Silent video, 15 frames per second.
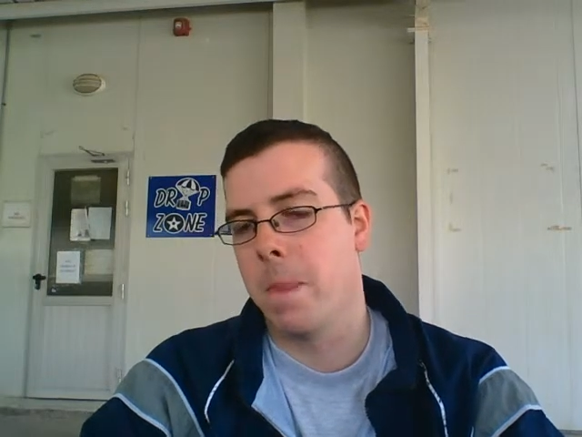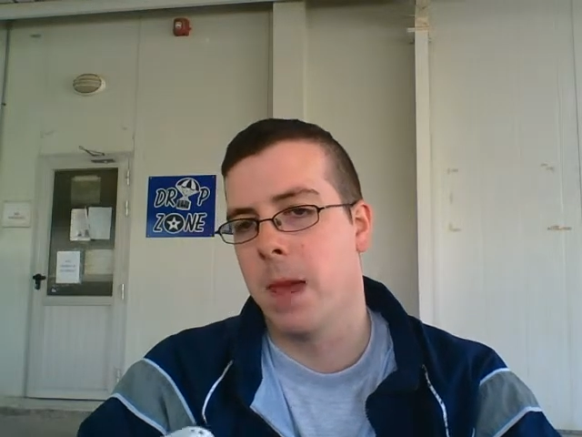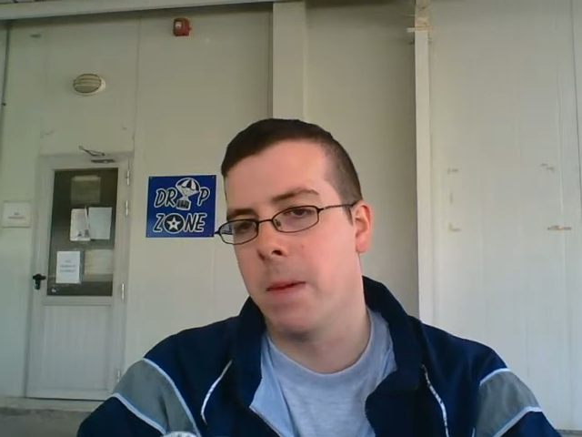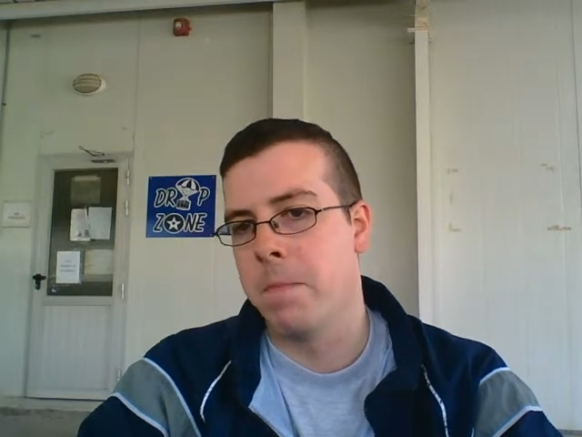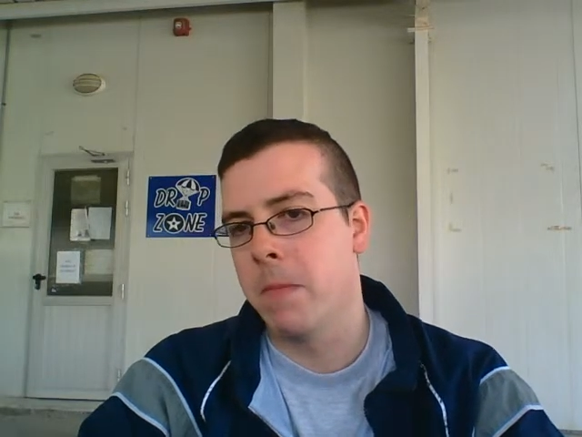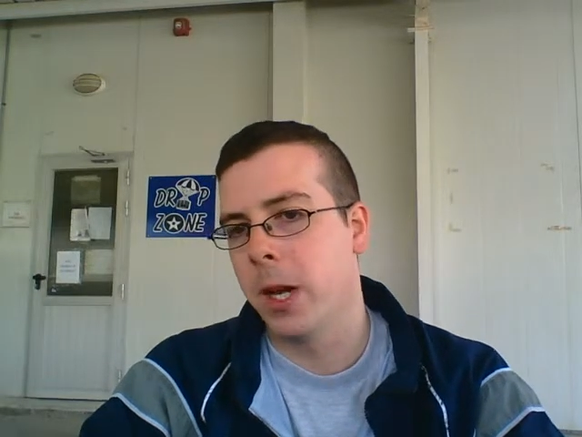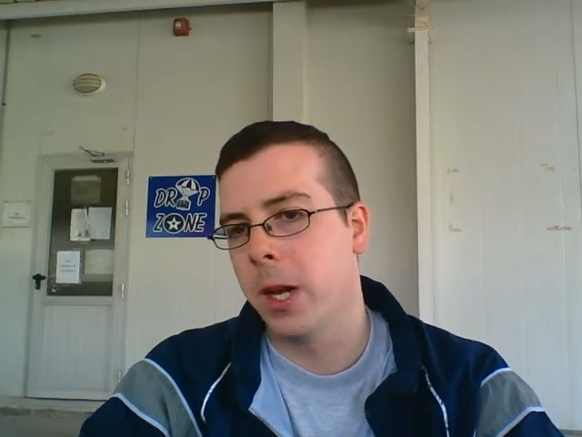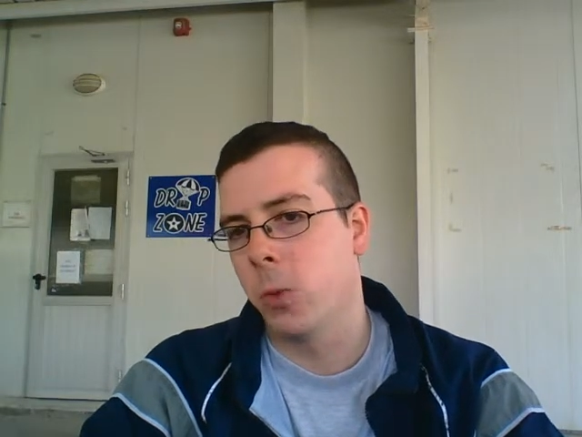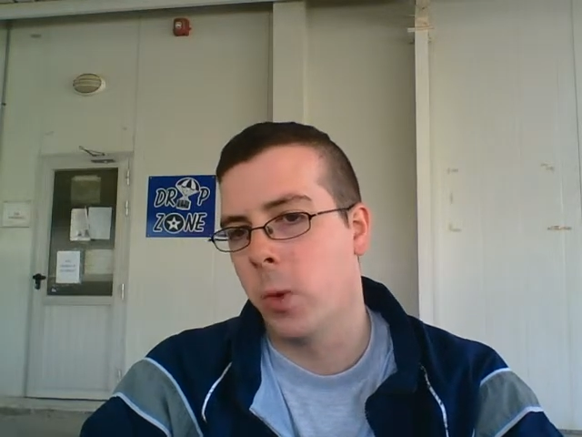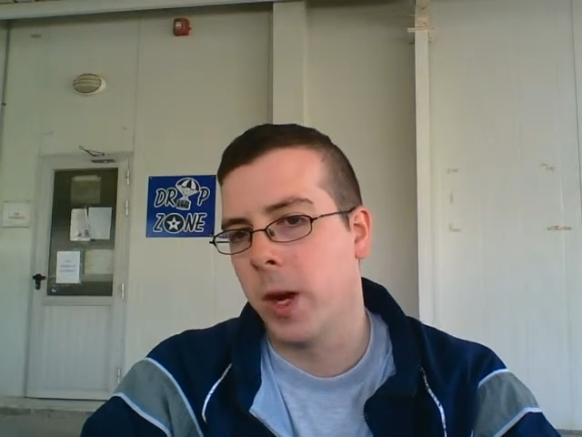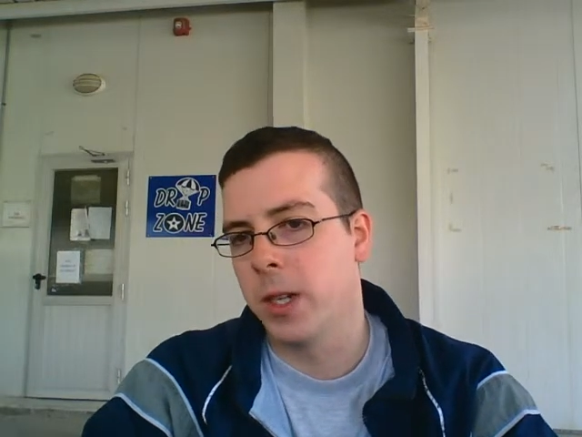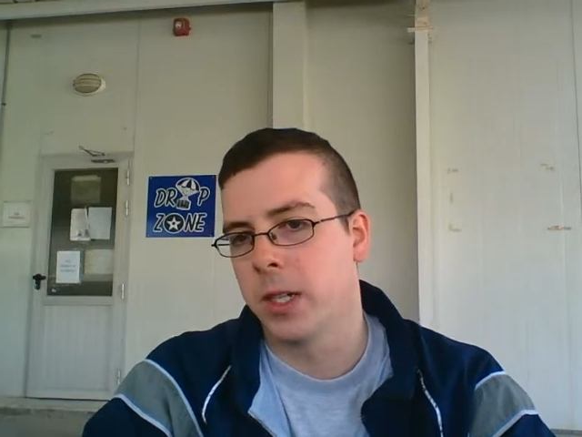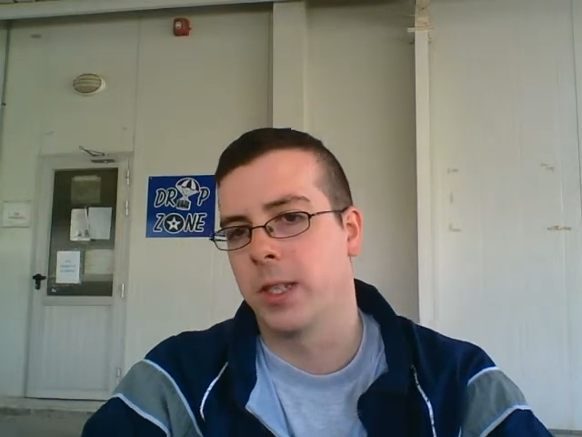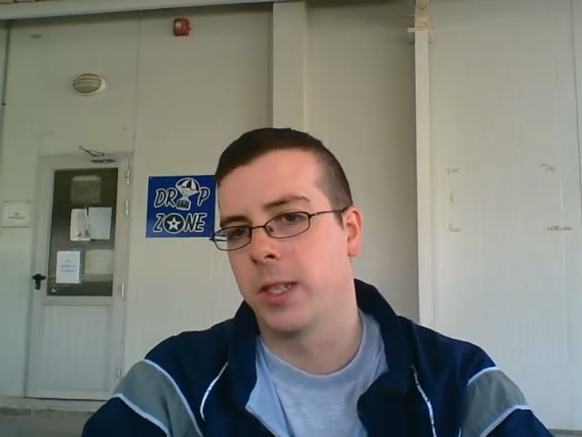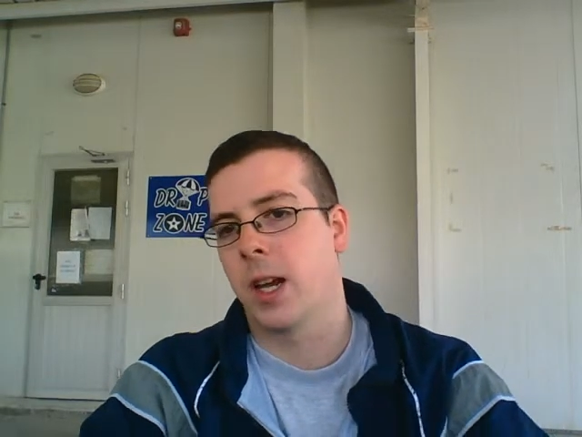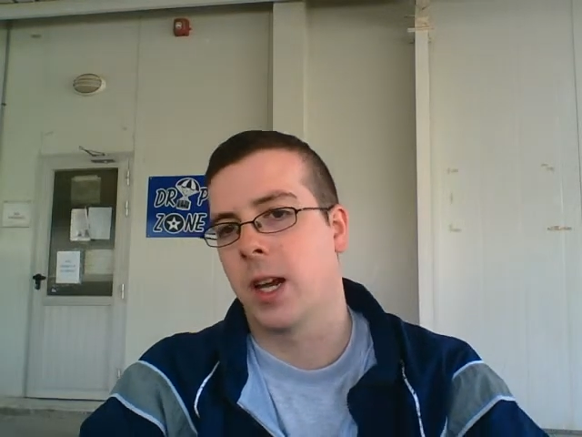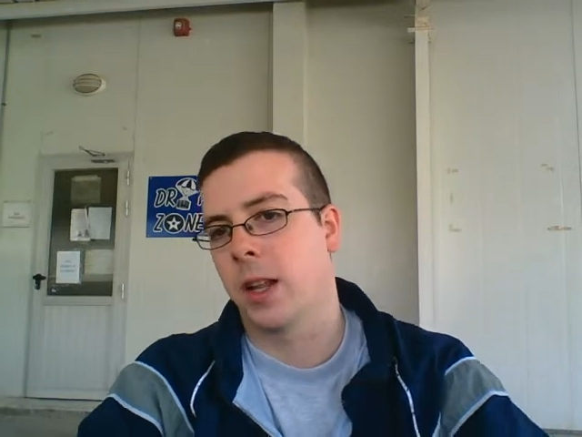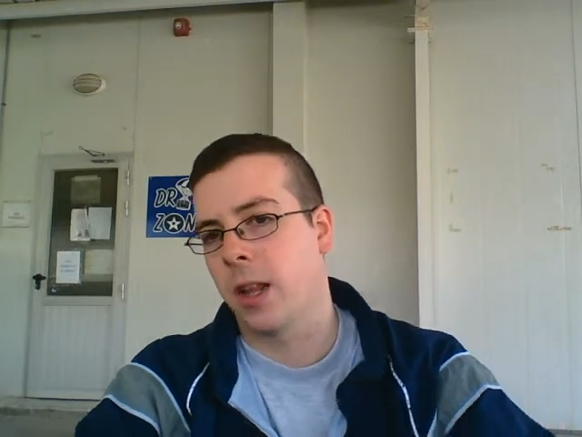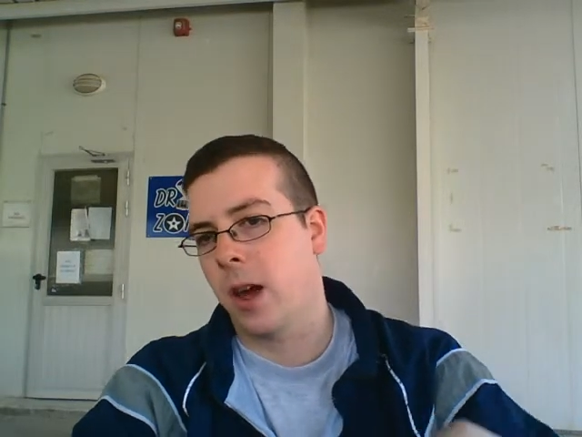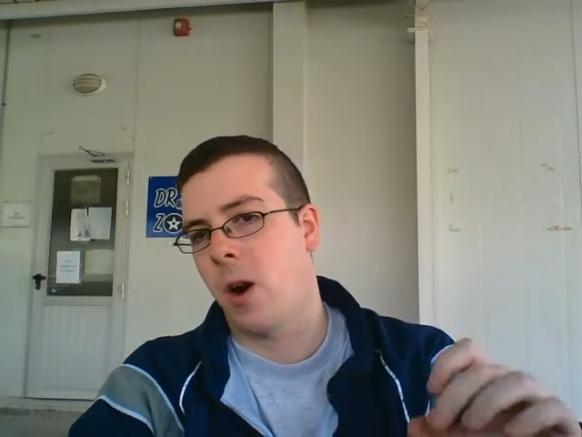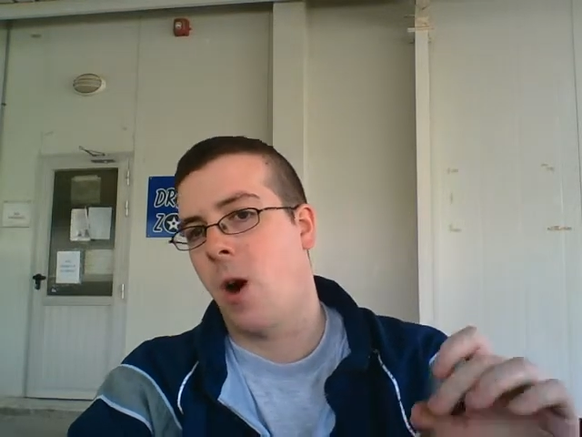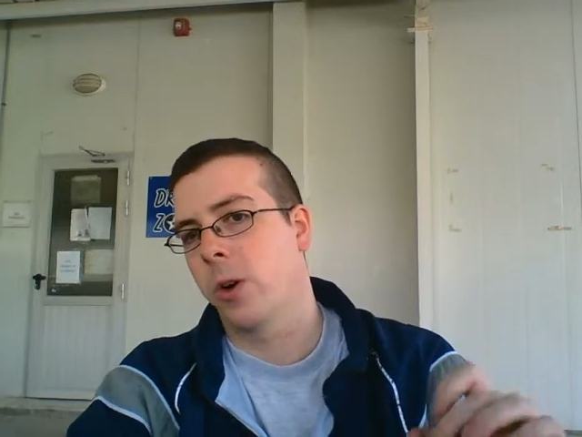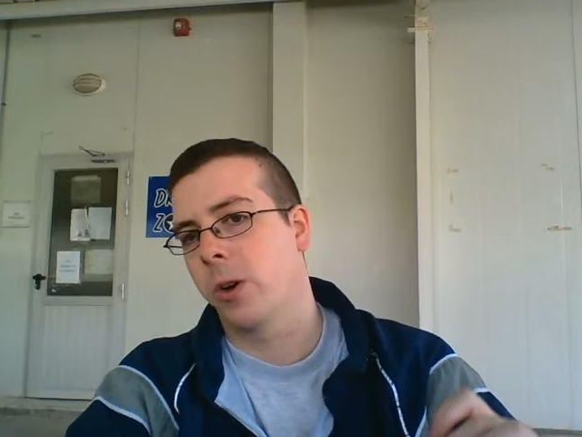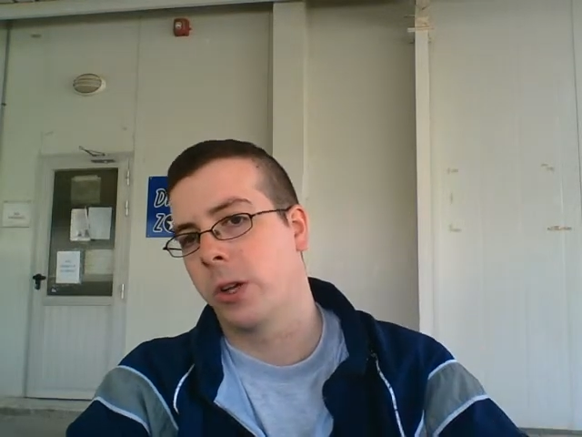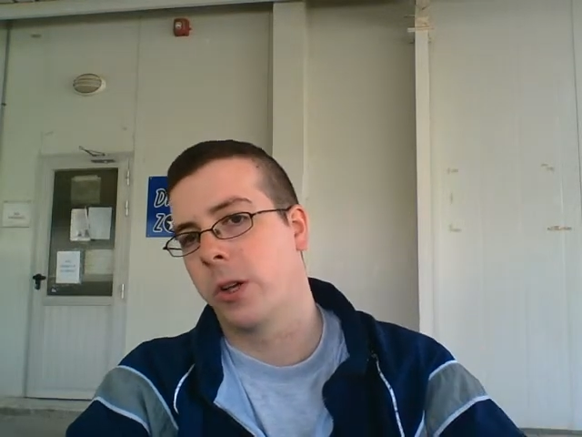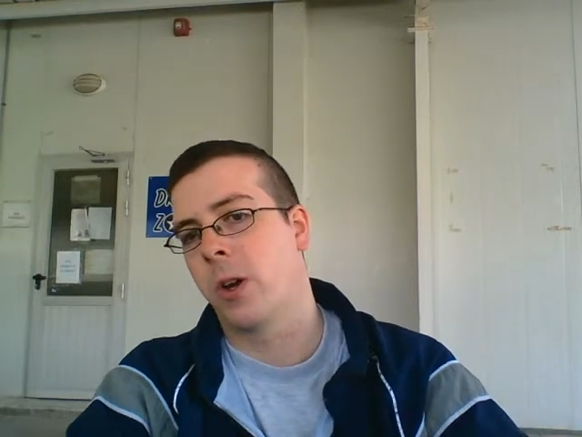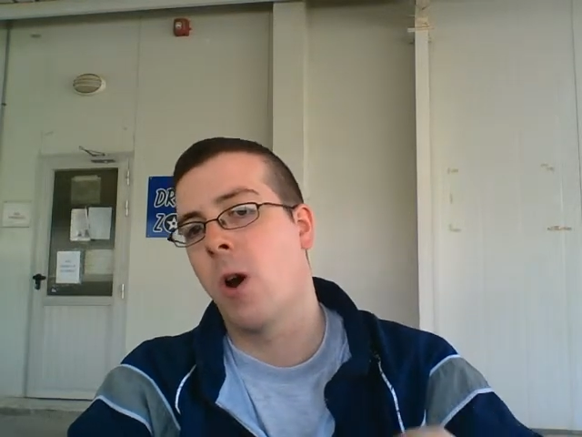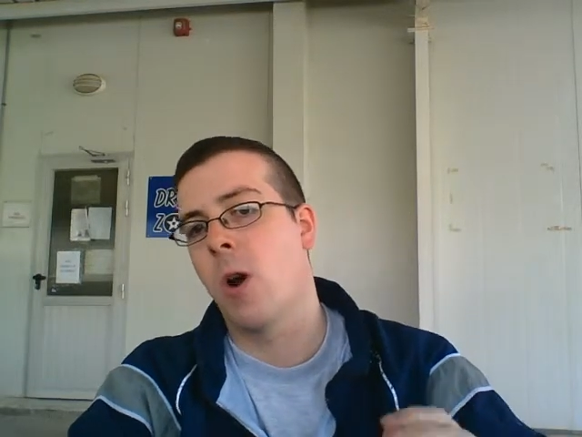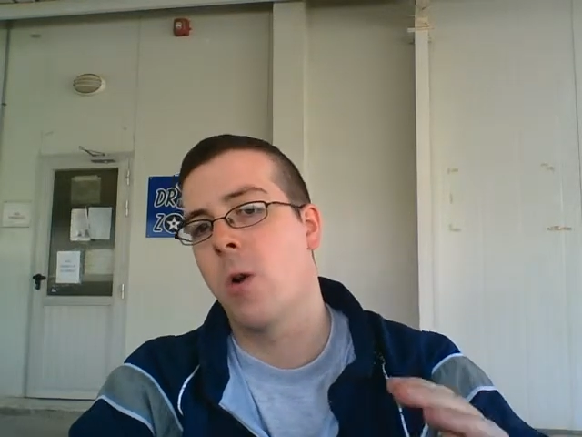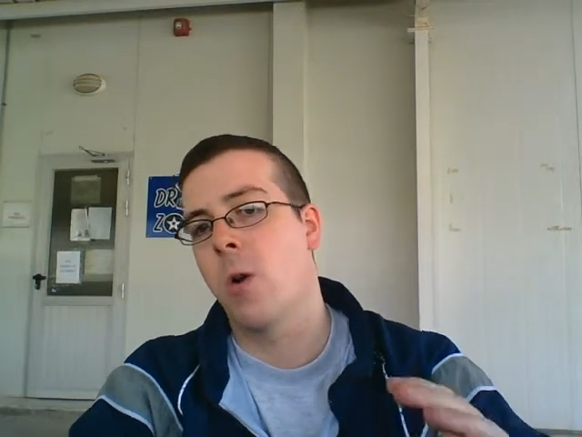In many ways, it's a lot harder to
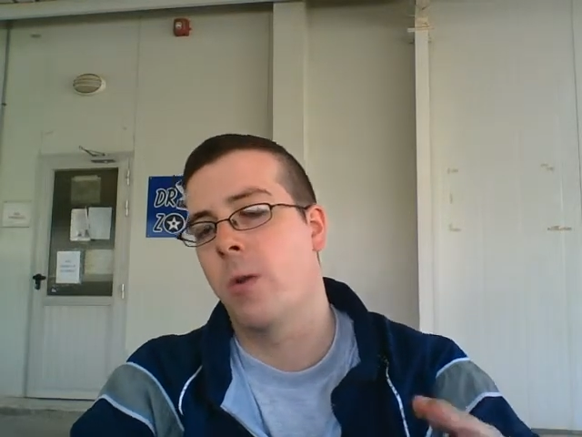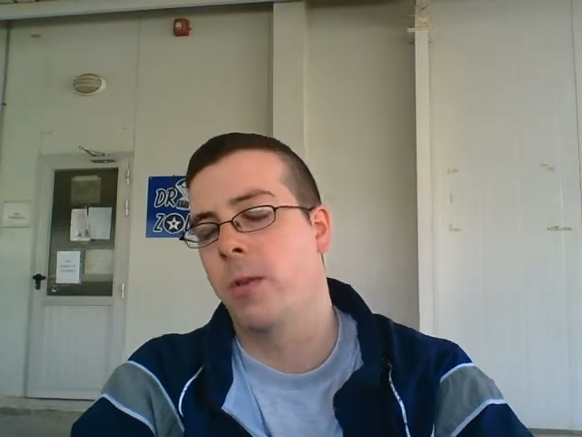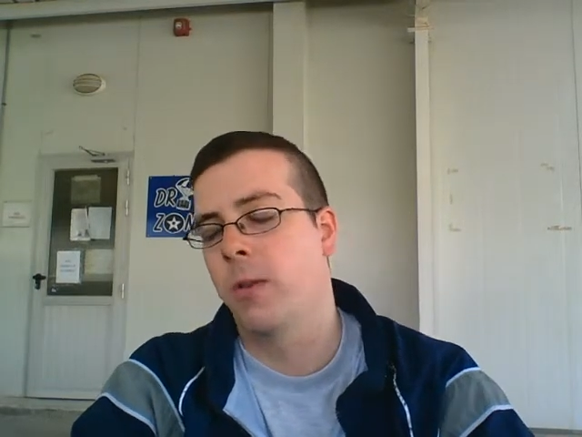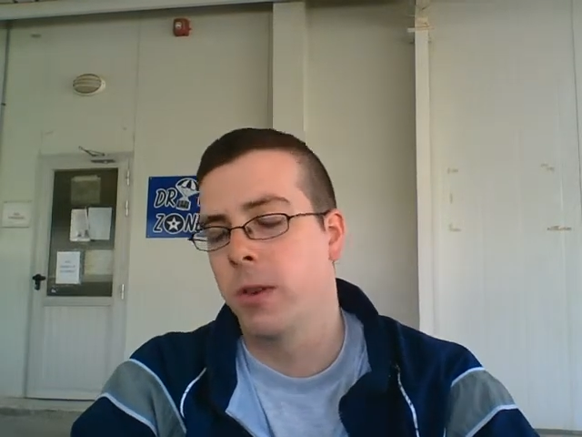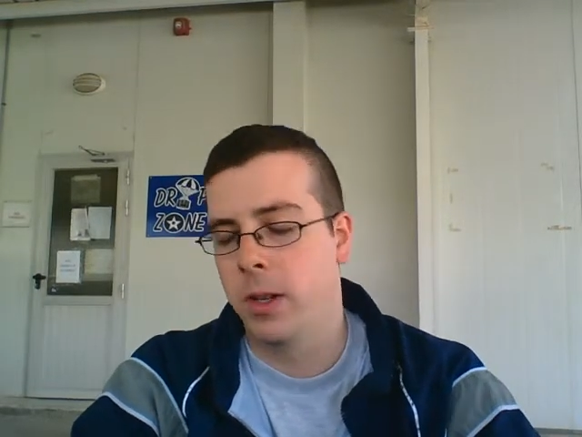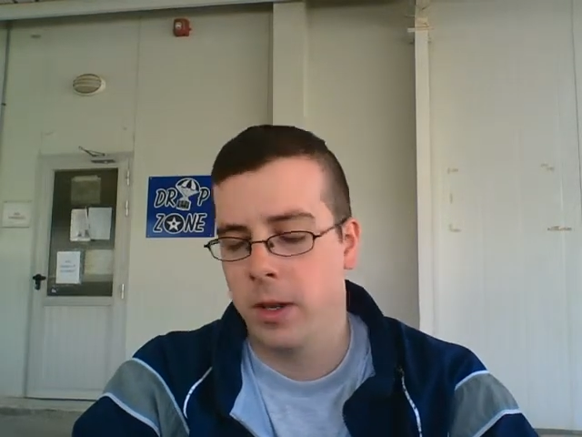code